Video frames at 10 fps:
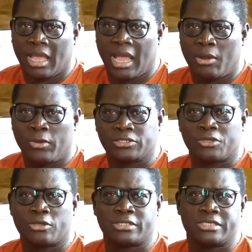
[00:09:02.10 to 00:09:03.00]
And West
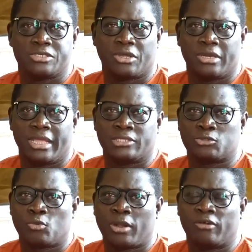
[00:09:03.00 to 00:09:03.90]
Coast region is
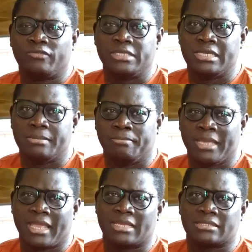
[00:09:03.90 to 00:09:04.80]
one of the
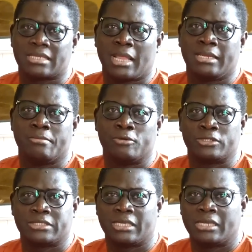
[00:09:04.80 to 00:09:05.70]
biggest and the most,